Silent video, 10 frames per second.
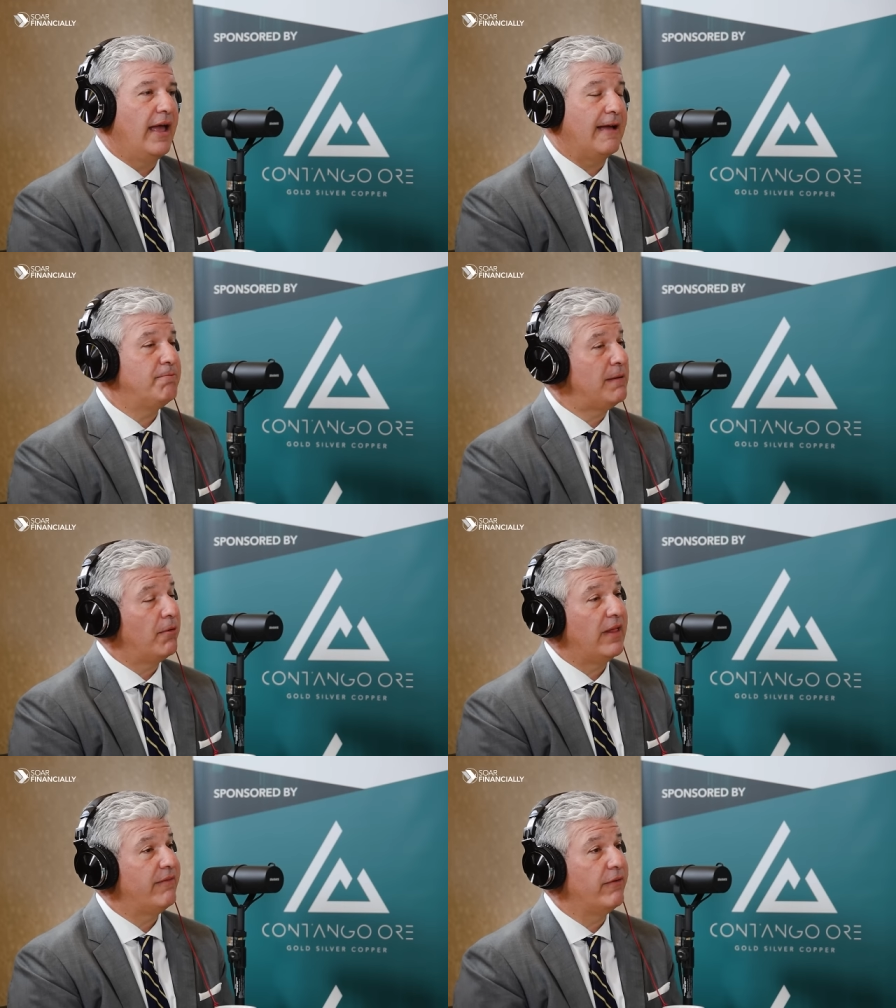And
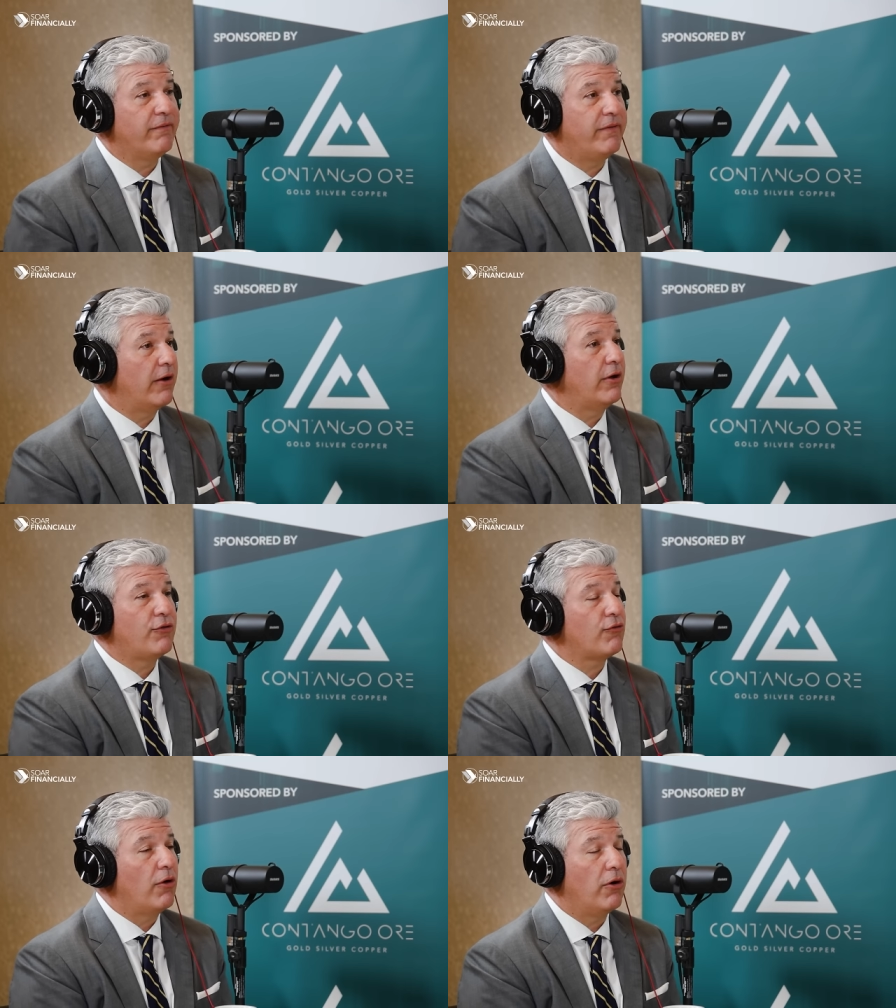people have a very
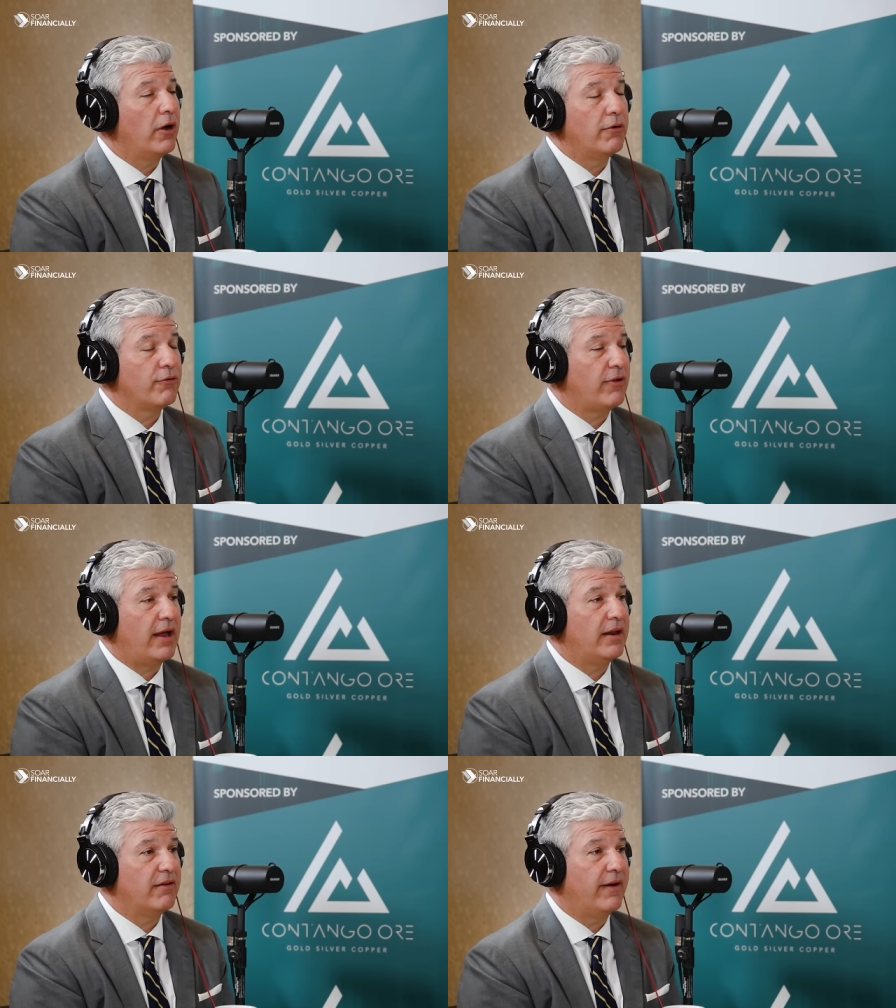strong
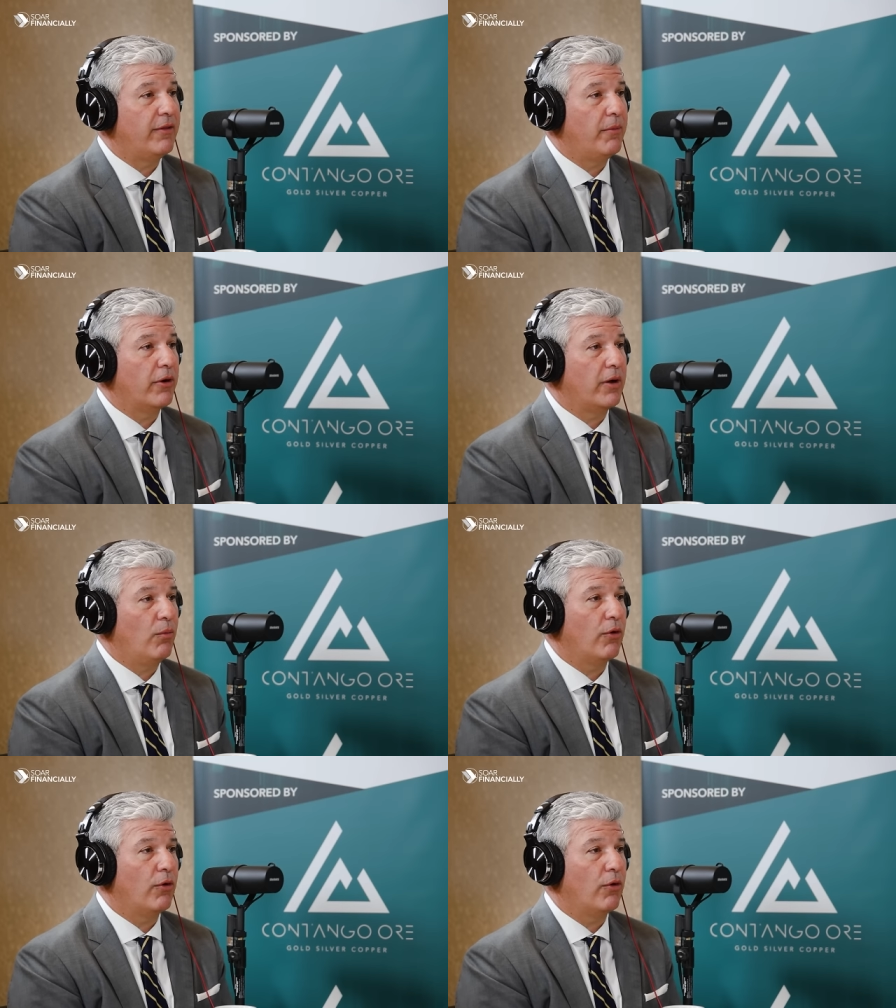understanding of how the market